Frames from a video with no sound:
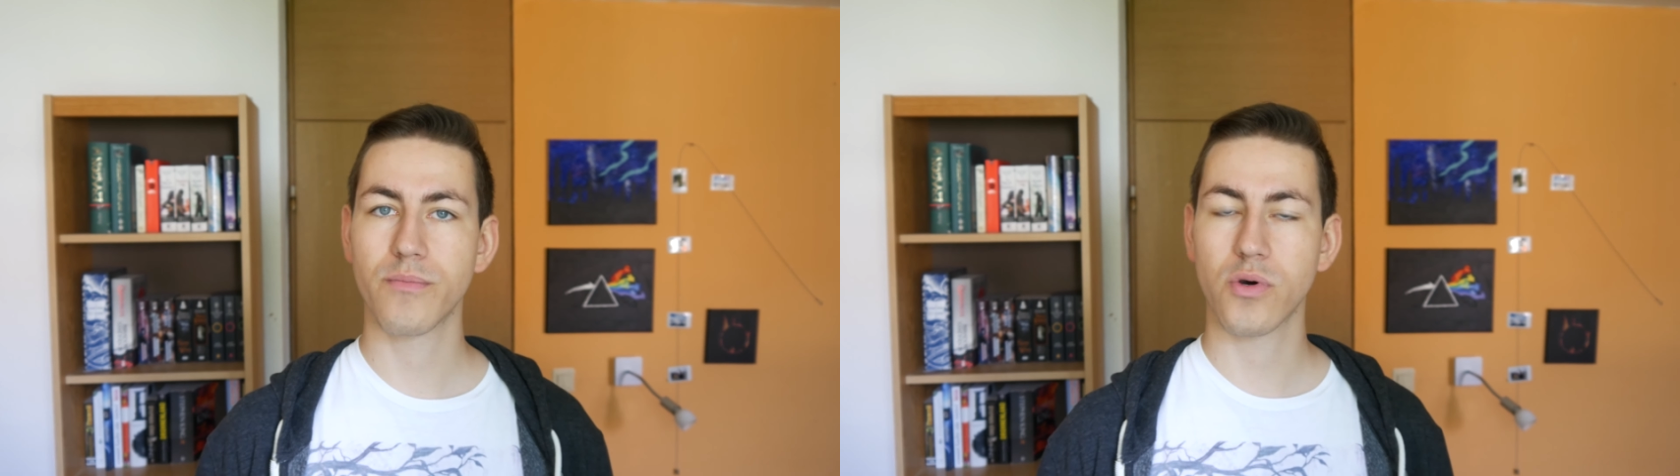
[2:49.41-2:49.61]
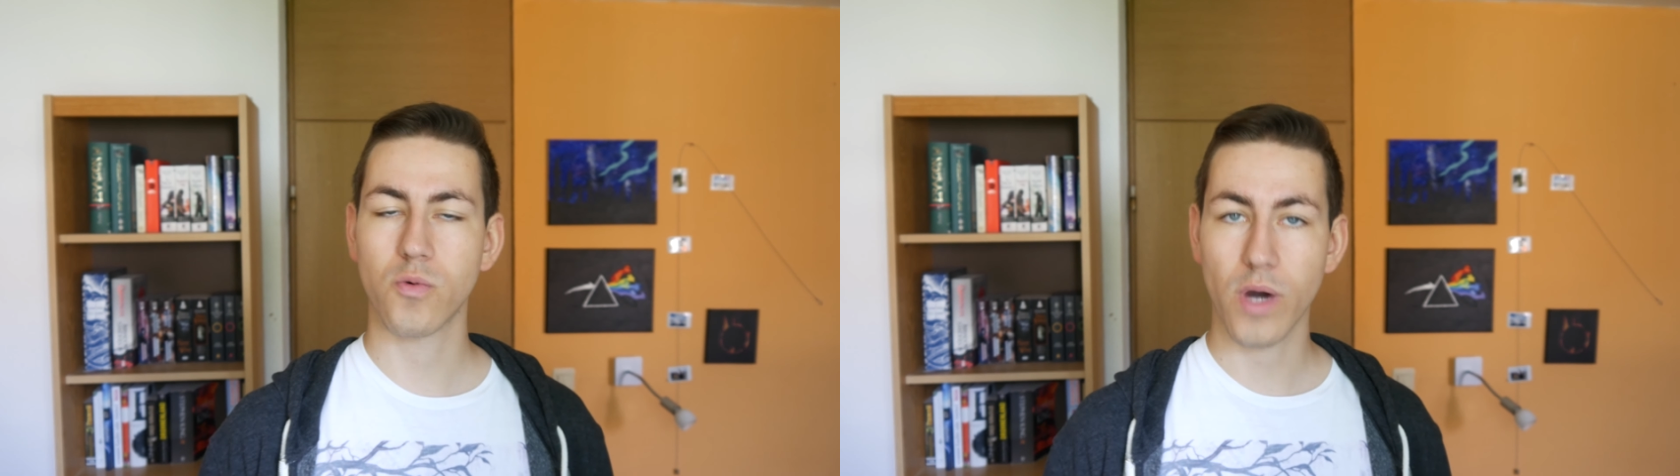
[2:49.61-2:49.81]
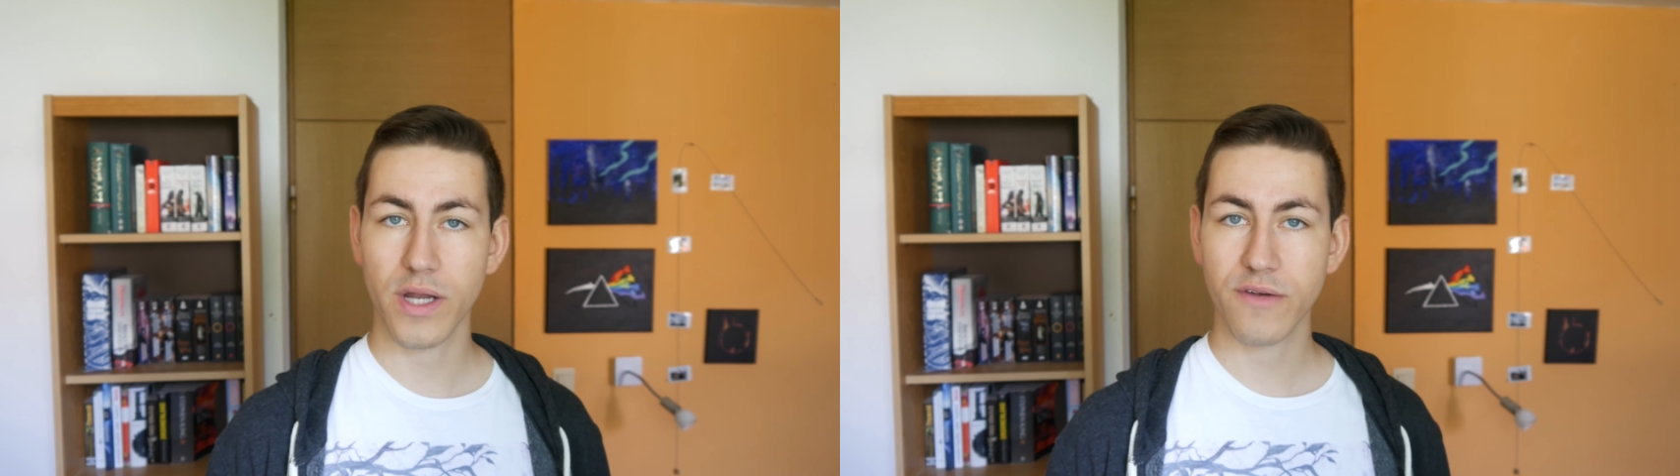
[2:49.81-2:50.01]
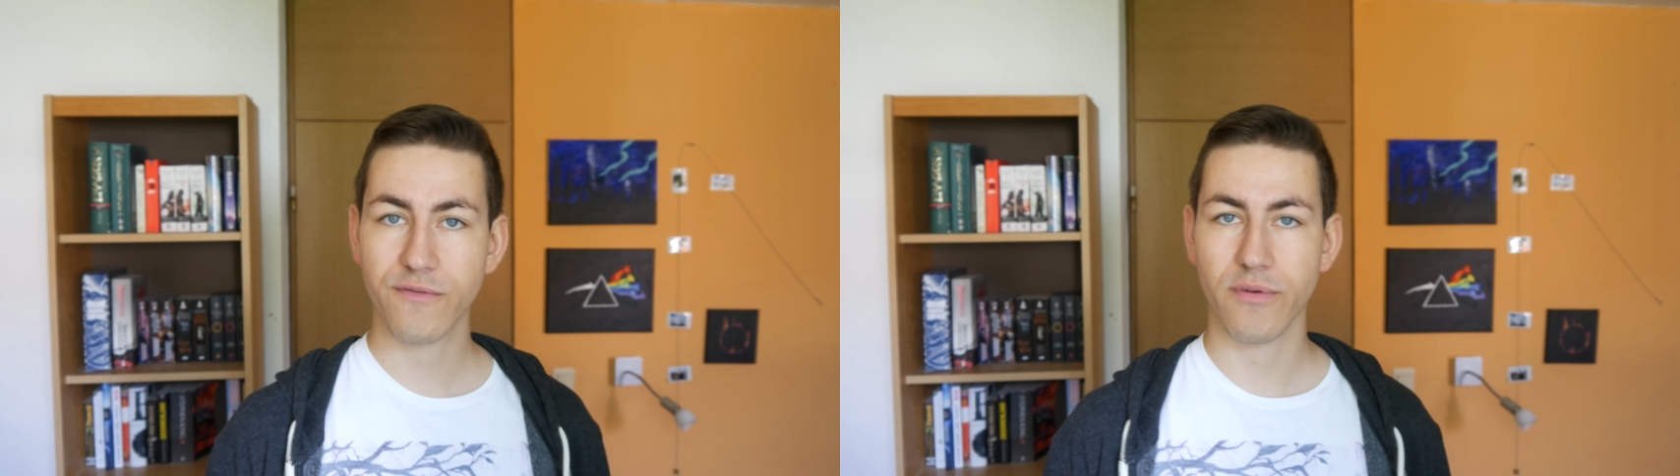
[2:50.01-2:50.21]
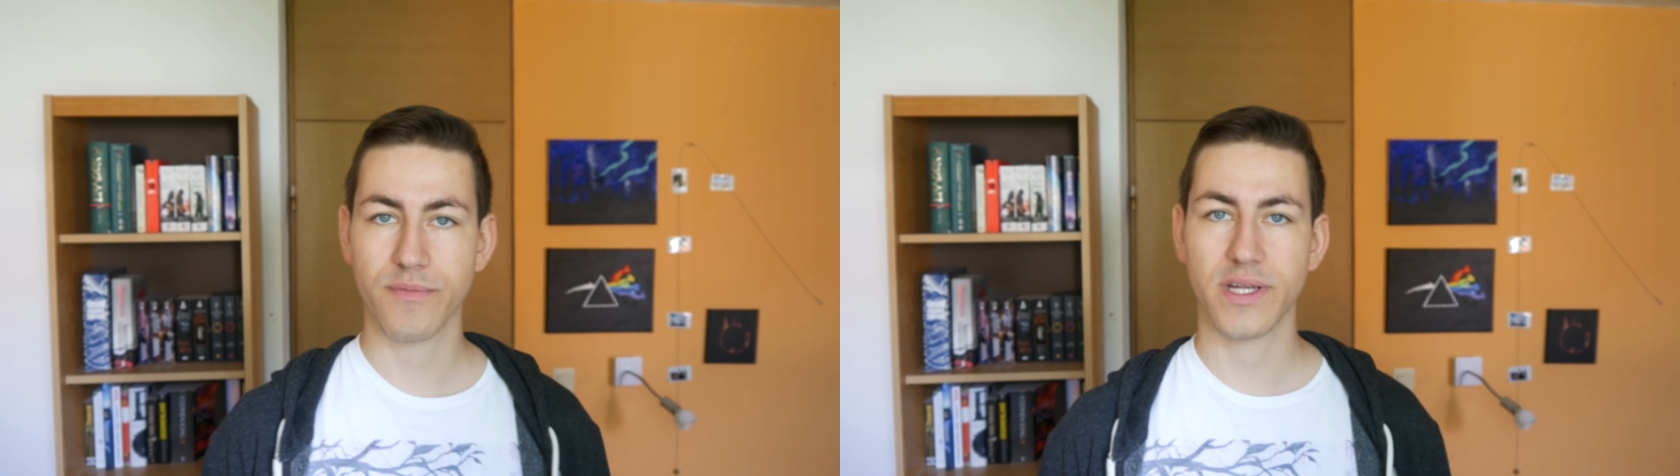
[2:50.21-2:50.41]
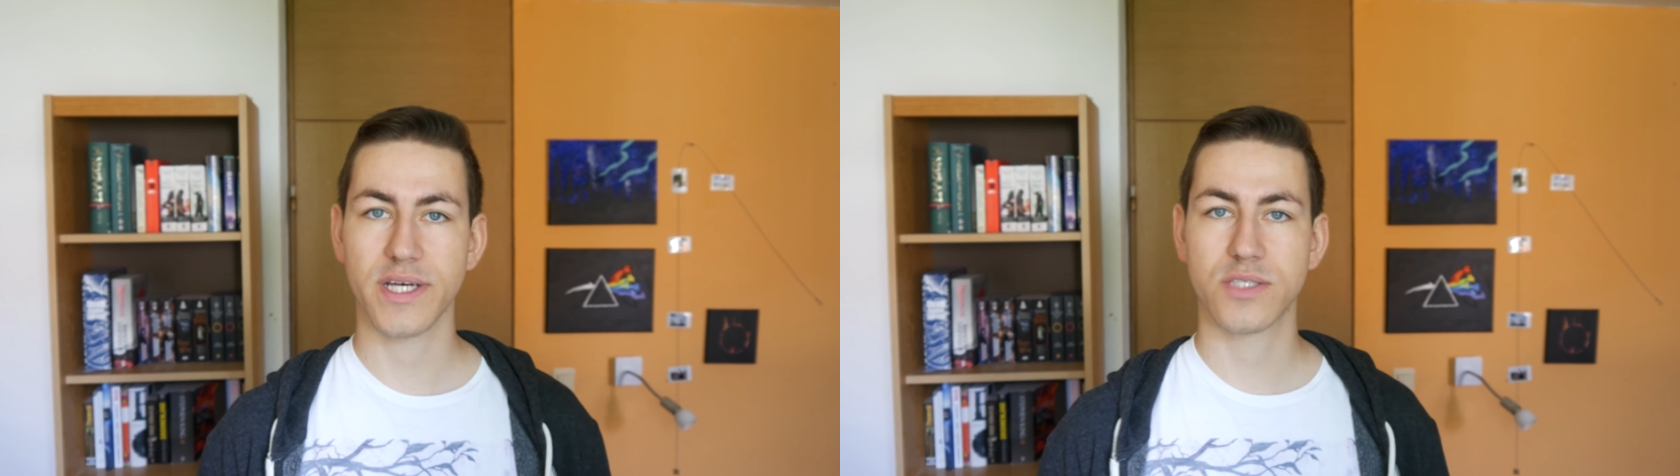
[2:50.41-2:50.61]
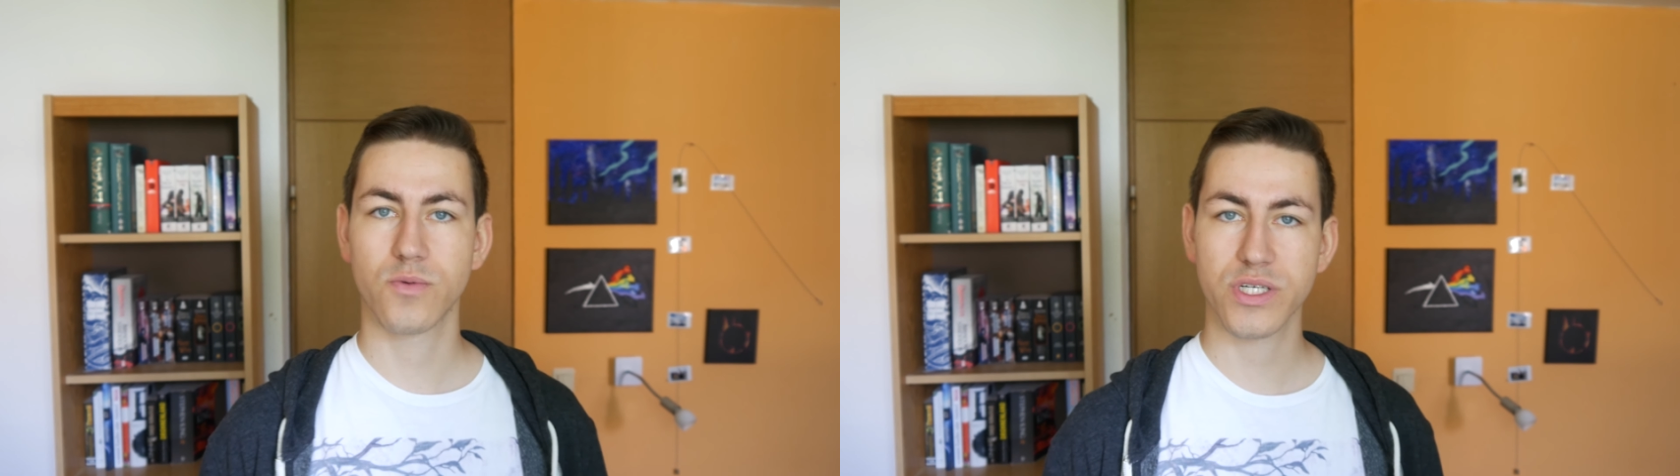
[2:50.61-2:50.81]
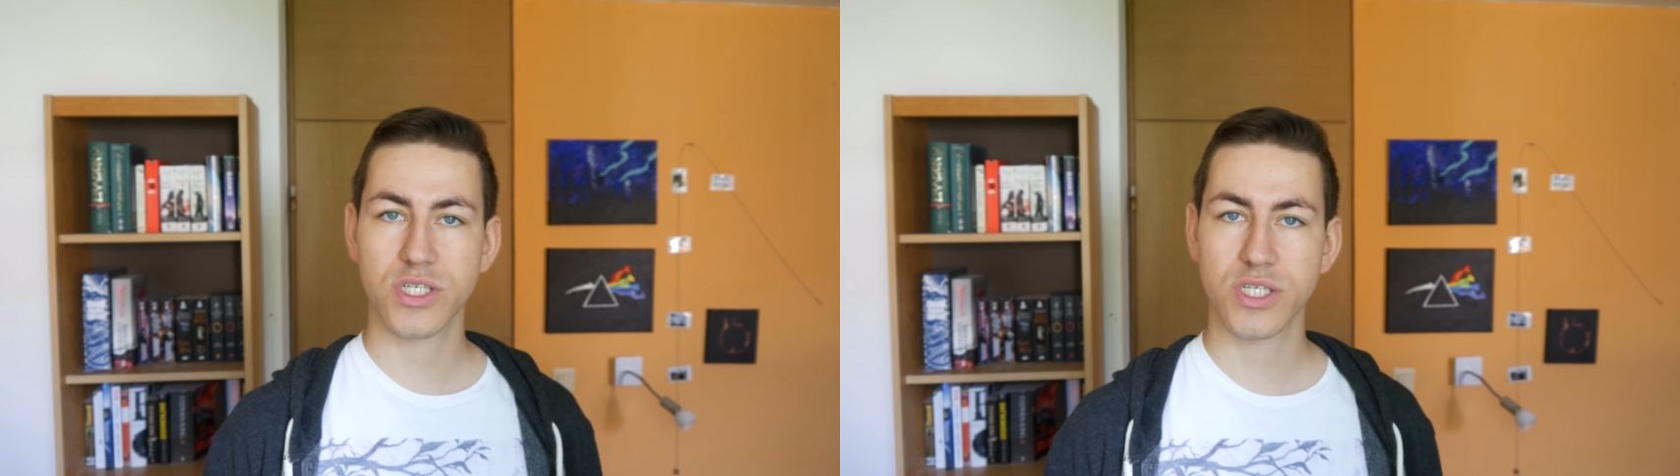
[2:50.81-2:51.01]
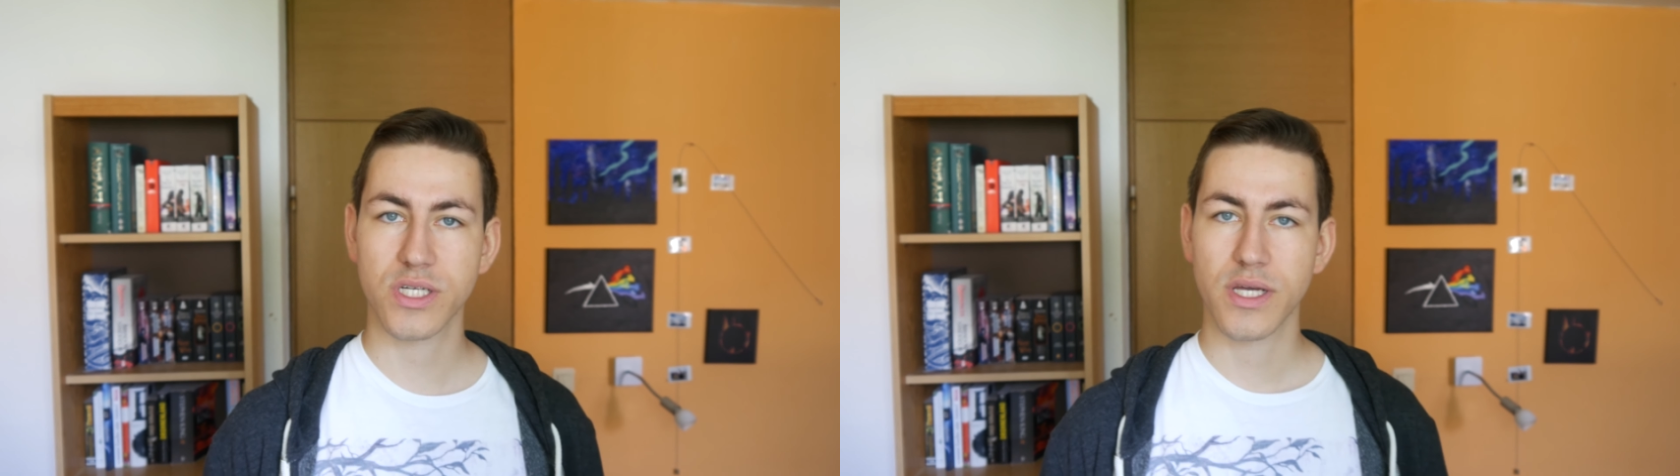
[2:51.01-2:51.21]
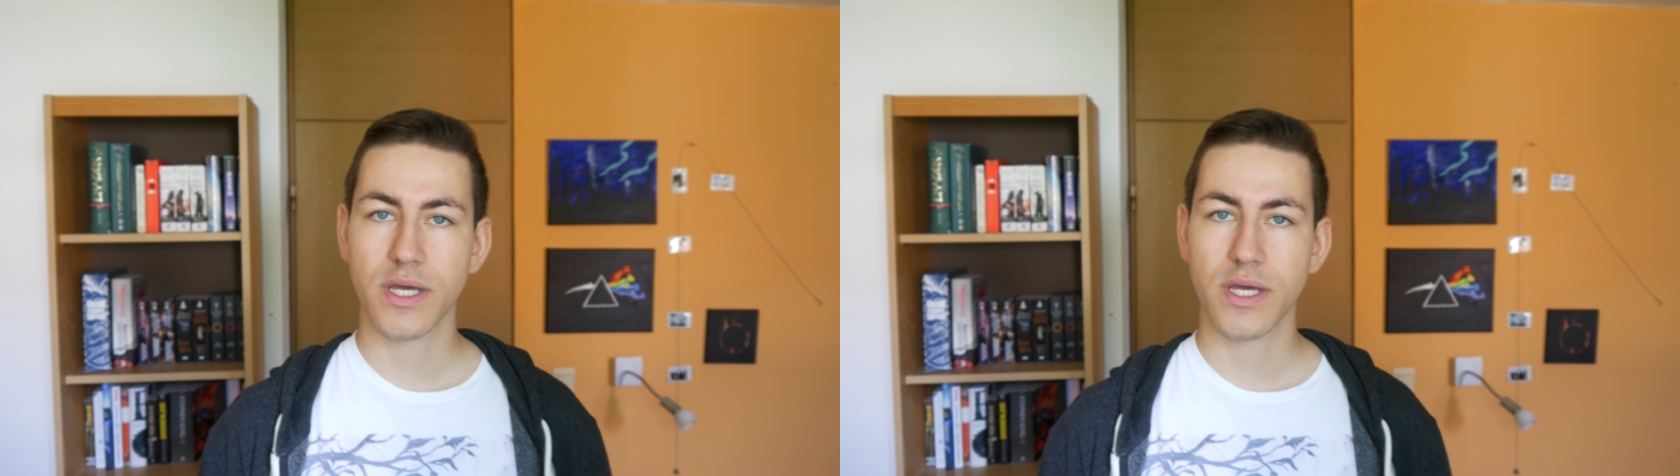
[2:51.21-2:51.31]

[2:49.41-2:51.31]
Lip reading: book 1, from The Last Wish,